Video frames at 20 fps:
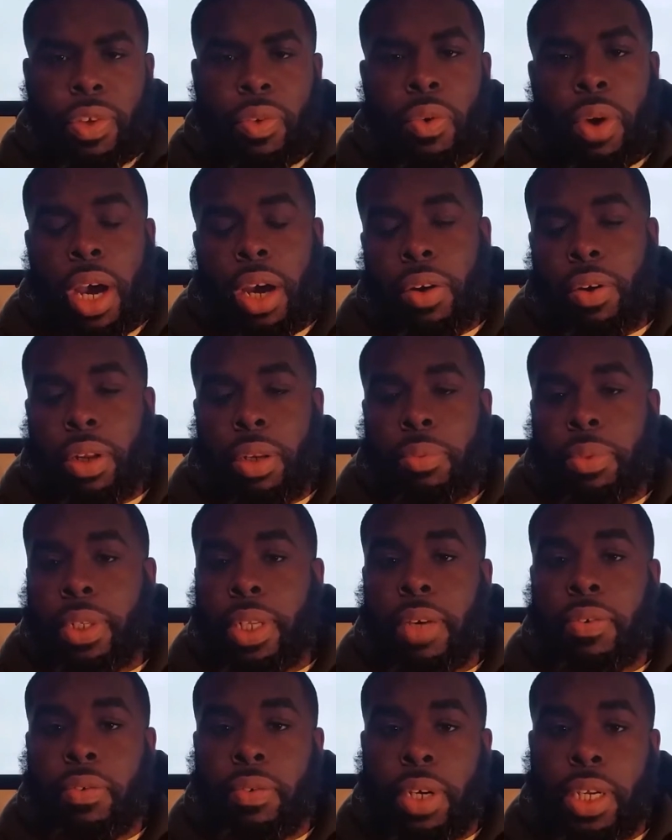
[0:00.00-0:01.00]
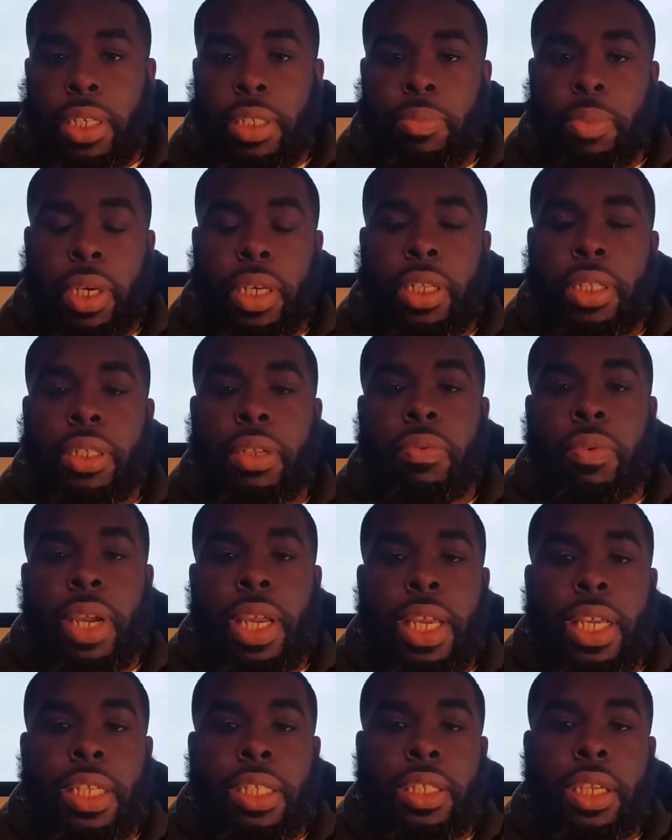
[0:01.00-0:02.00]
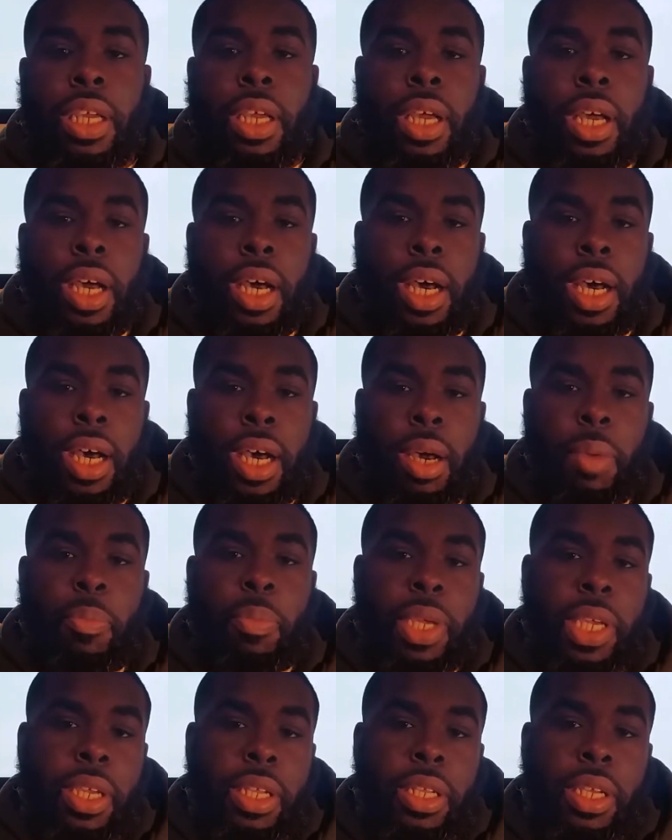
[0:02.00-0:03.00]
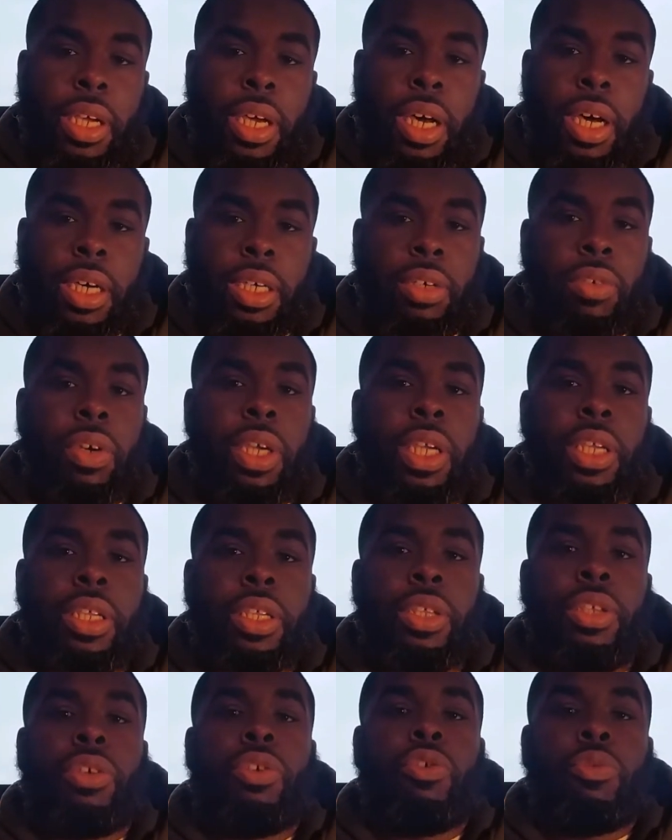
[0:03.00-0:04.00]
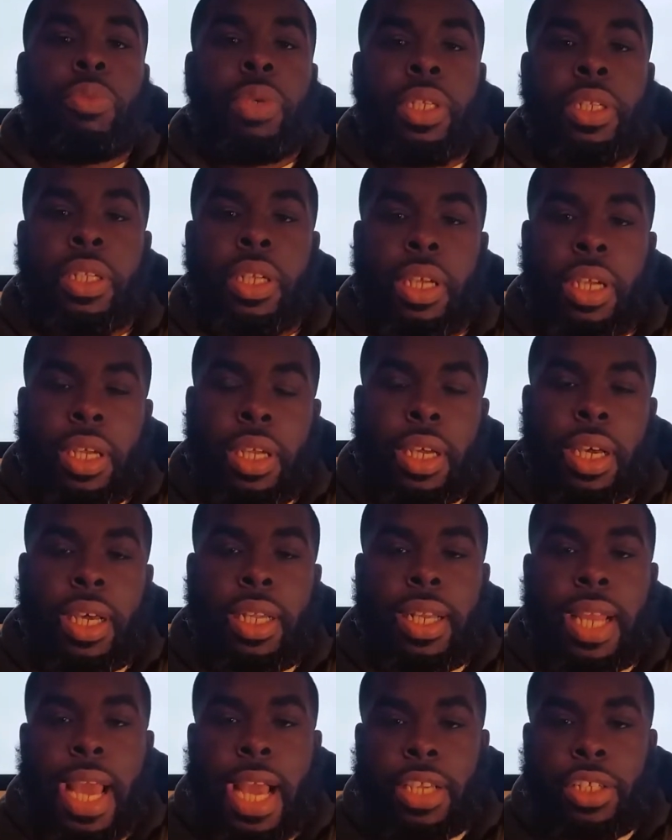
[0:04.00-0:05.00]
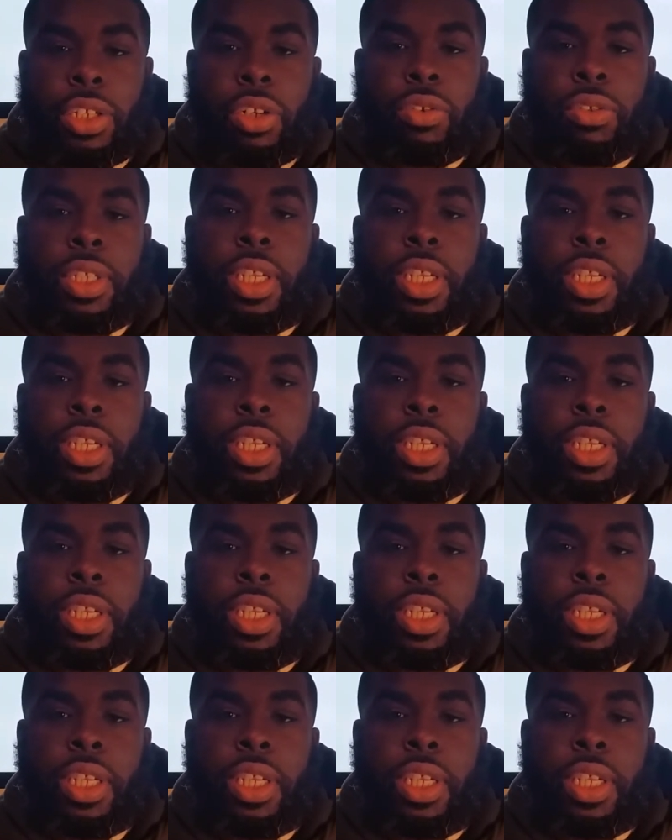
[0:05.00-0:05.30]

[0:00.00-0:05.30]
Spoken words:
Well, I call them the Devil Rays, but the Rays beat a great Cuban national